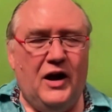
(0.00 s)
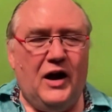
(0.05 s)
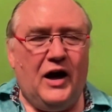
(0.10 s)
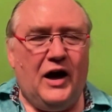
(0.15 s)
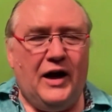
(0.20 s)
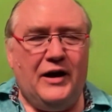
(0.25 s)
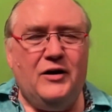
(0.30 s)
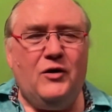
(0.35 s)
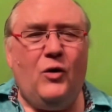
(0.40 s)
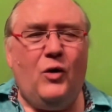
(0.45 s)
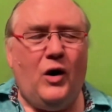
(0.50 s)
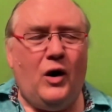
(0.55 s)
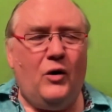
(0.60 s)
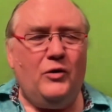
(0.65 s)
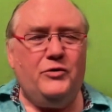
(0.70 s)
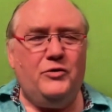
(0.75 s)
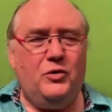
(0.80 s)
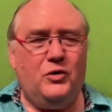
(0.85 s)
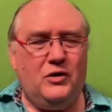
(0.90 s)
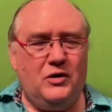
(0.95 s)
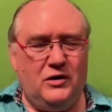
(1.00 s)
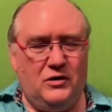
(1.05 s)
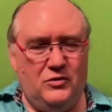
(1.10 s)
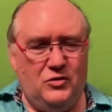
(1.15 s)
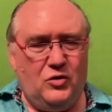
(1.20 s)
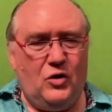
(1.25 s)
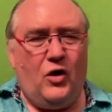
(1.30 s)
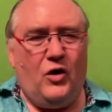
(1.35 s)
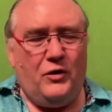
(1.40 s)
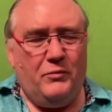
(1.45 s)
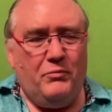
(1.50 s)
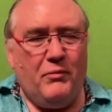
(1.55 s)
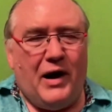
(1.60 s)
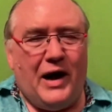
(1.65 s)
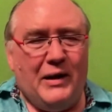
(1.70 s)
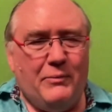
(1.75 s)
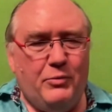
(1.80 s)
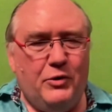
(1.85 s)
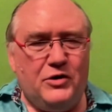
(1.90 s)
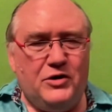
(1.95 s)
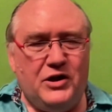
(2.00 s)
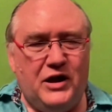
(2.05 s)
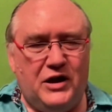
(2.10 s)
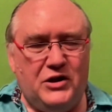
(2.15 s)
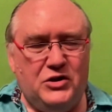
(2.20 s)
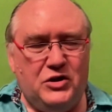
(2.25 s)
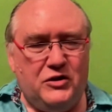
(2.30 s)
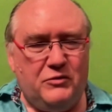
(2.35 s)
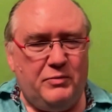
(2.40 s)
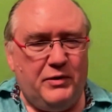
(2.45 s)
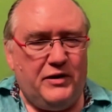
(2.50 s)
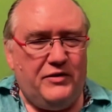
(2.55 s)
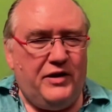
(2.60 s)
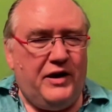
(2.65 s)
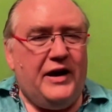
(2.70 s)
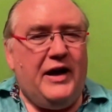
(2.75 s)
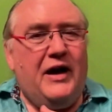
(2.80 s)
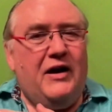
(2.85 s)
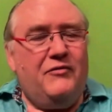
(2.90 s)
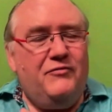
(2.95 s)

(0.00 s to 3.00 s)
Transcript: I know how to draw on my potentials, but they have